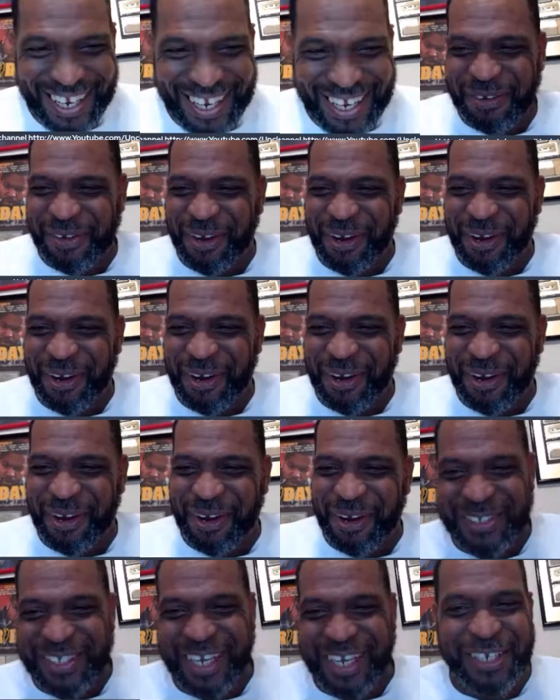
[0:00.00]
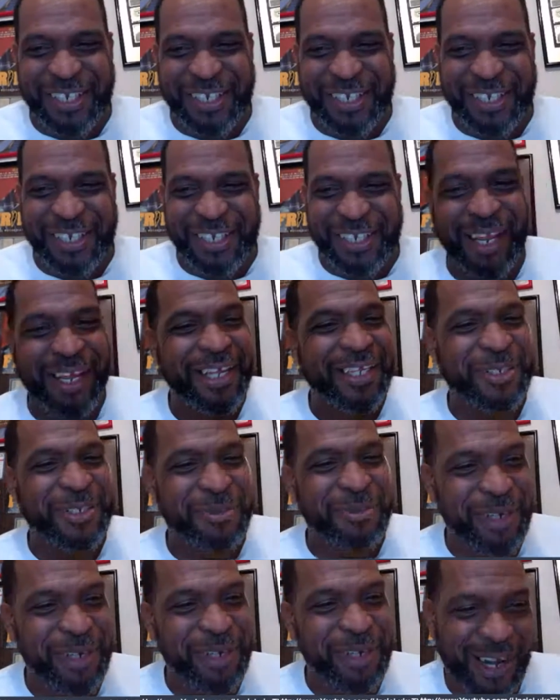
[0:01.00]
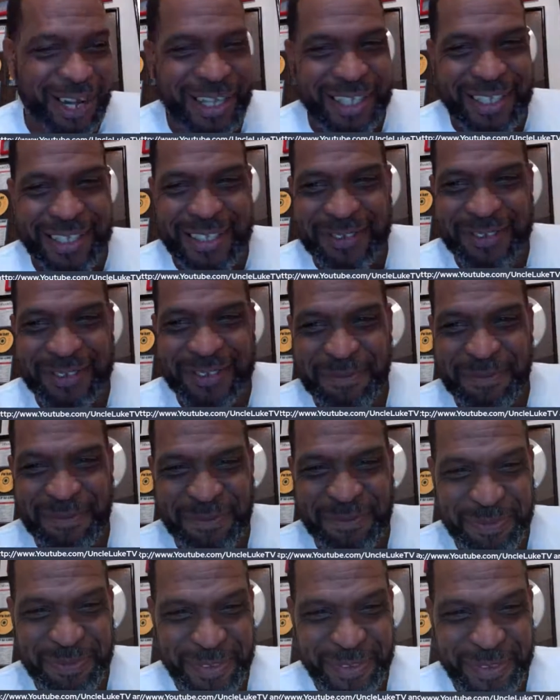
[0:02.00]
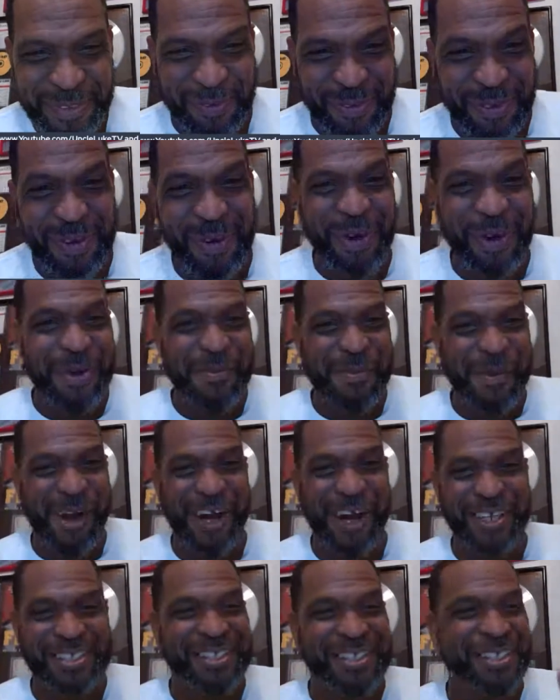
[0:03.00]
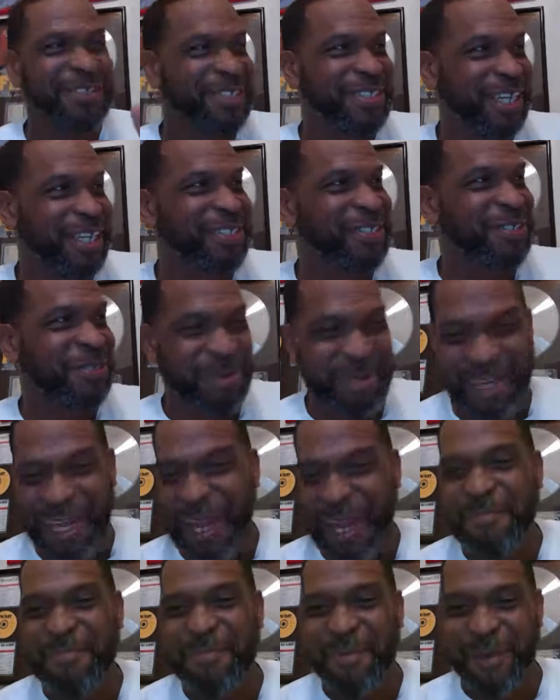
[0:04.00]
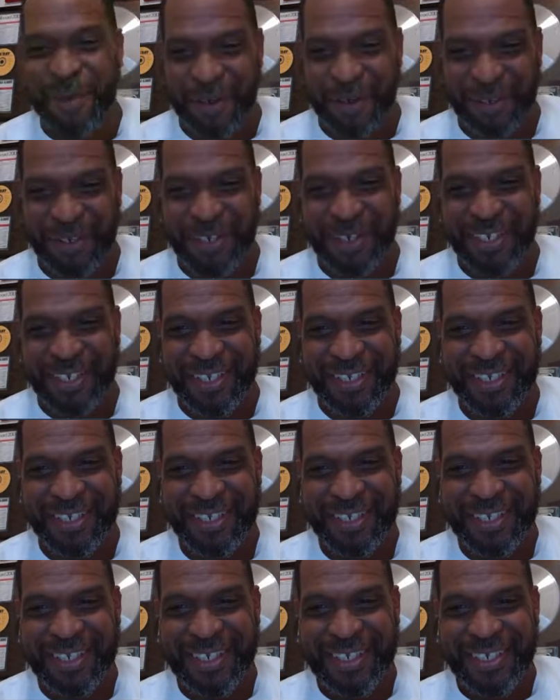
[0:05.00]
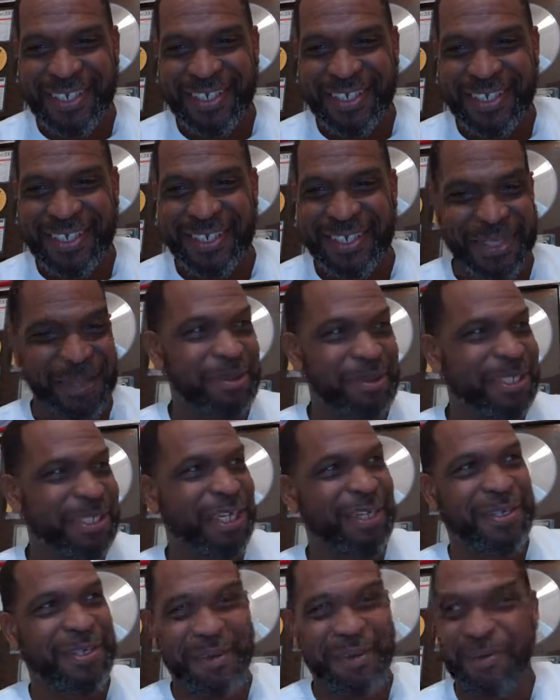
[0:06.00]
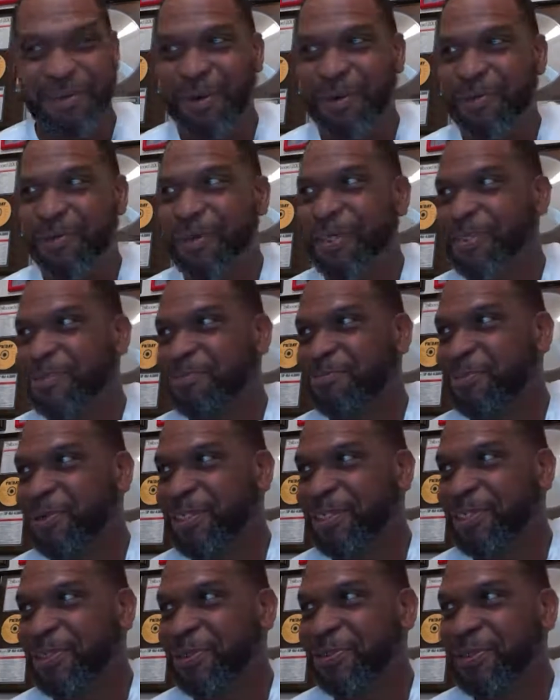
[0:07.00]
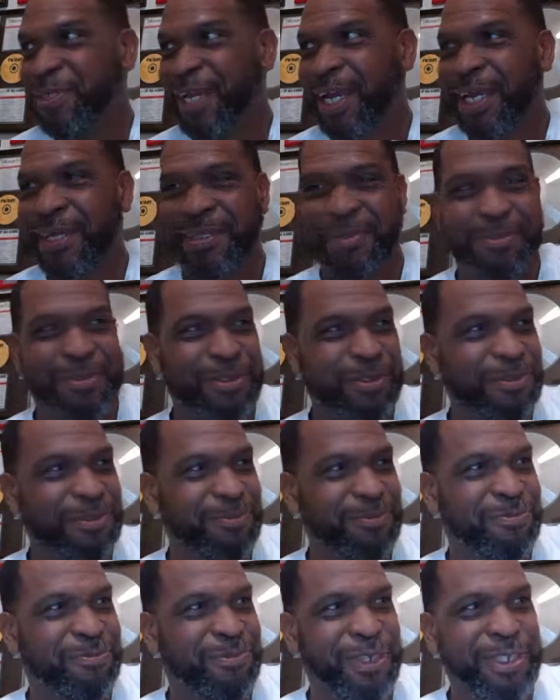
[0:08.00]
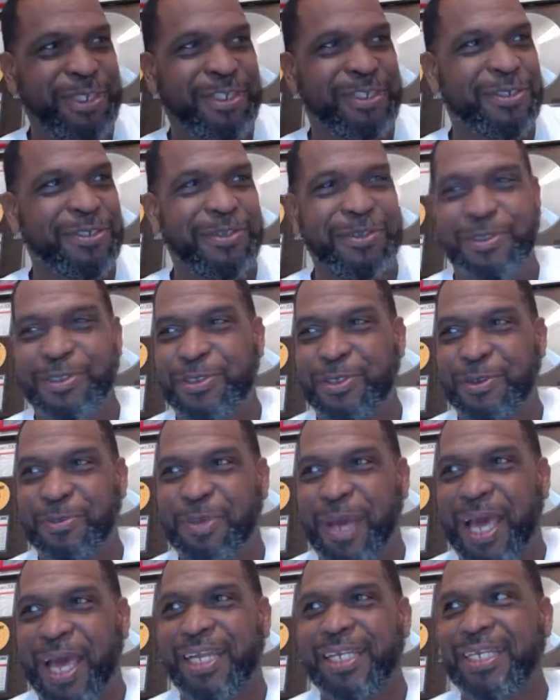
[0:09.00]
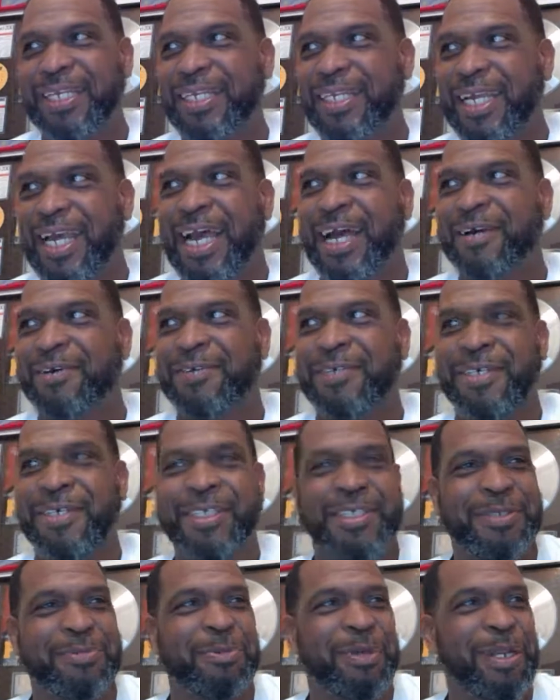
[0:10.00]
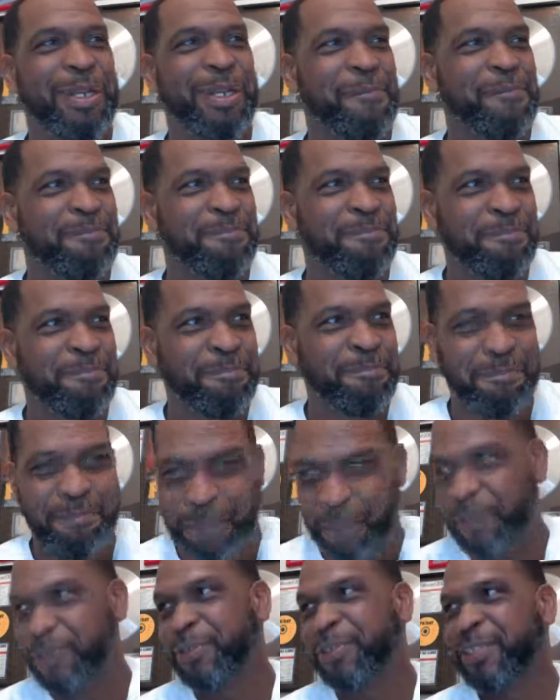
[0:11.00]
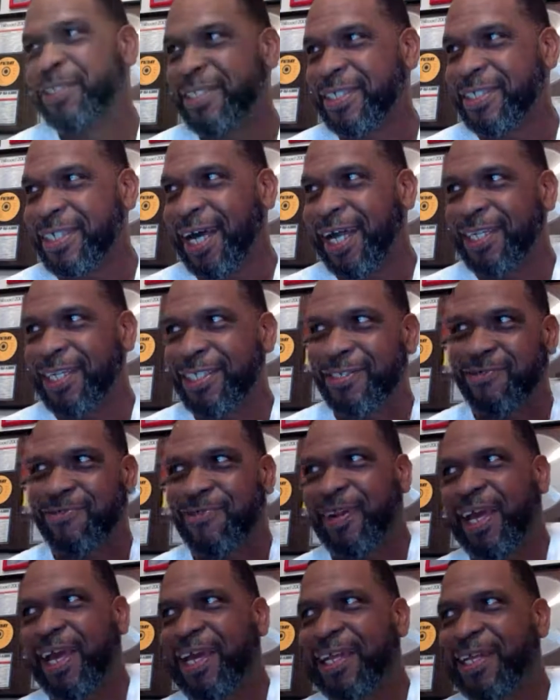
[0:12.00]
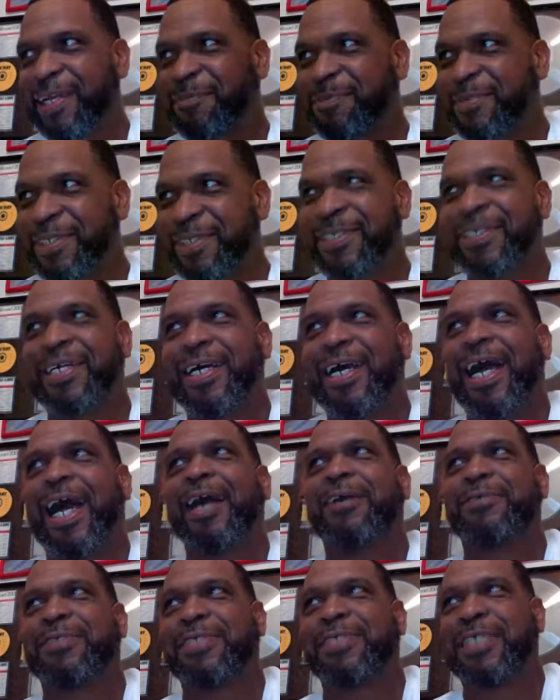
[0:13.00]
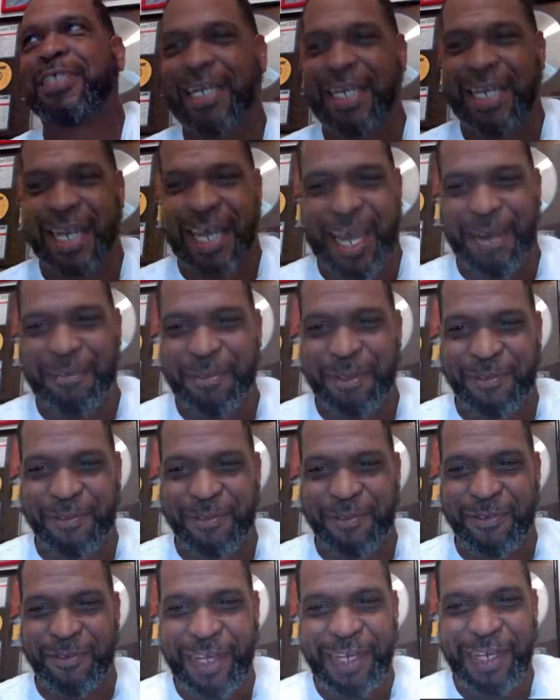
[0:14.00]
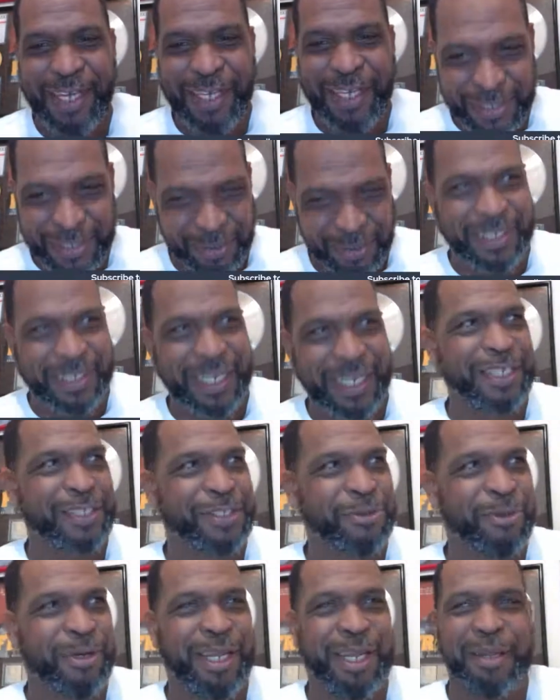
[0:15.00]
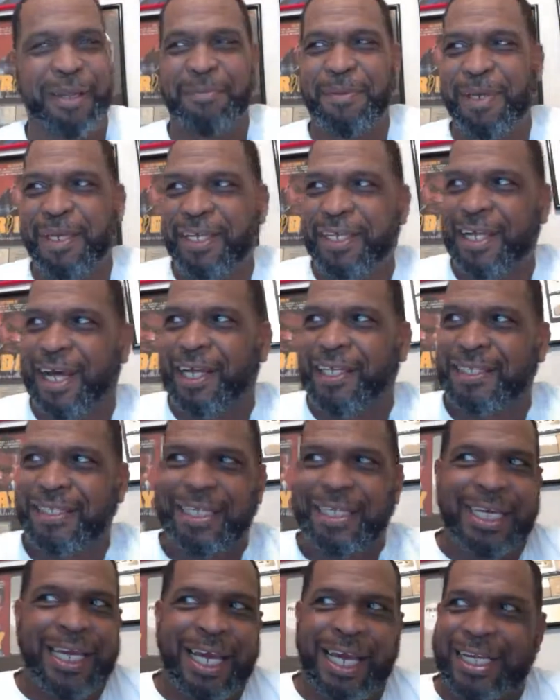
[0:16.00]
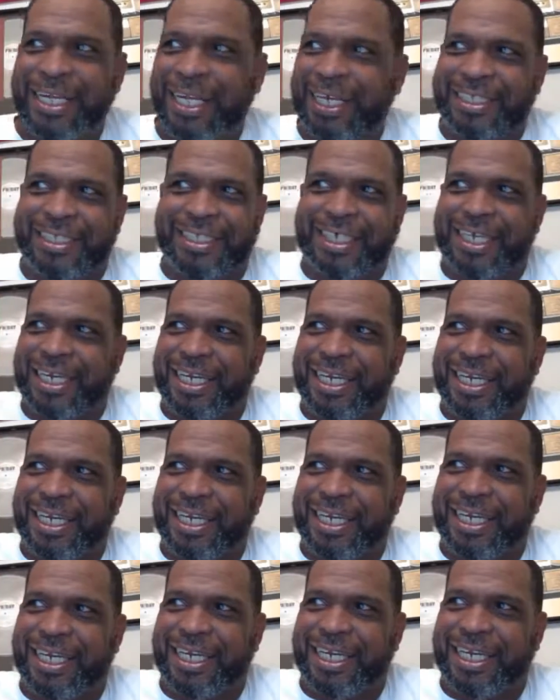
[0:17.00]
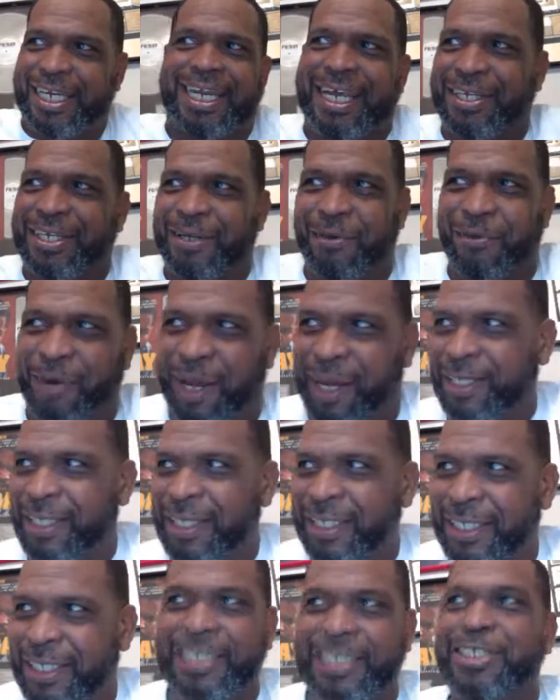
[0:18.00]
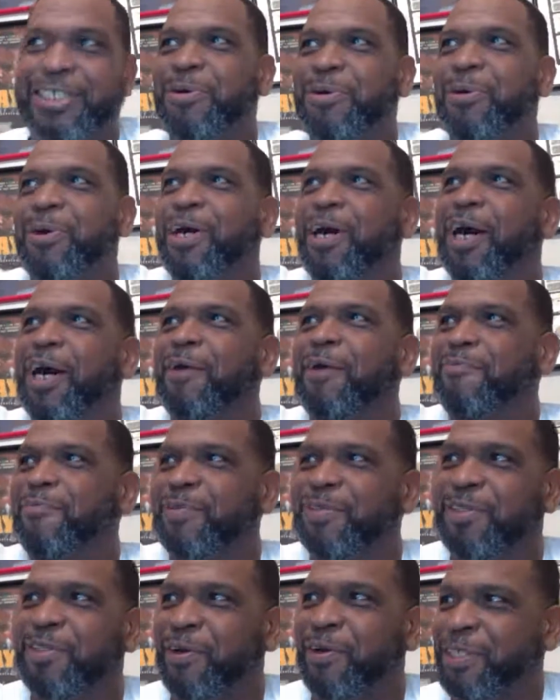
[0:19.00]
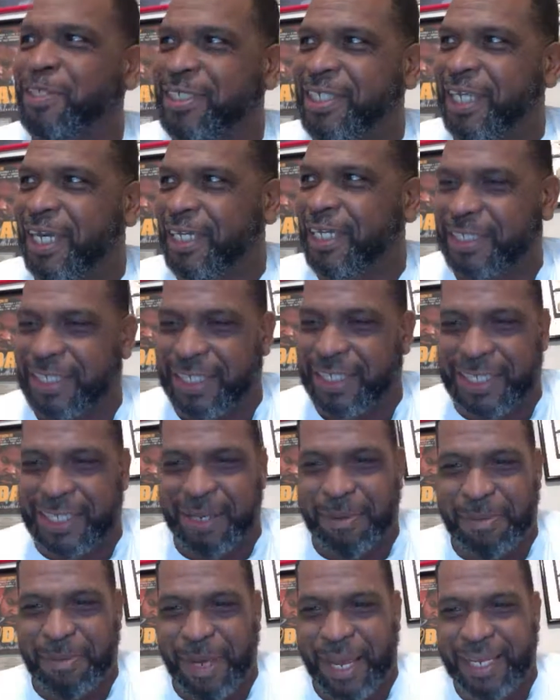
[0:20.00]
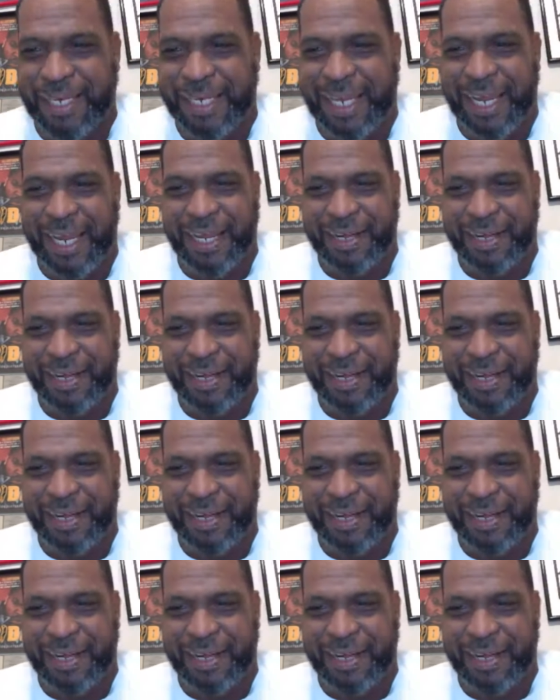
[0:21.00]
I'm gonna take you 20, sweetheart. If you go to Mars, it's gonna take you 28 million. It's gonna take you what the dude named, the two rich dudes battling it out, spending billions of dollars flying up to the outside of the atmosphere. It's gonna take you $28 million. And that shit ain't landing nowhere. They just going up for 30 seconds and coming back down.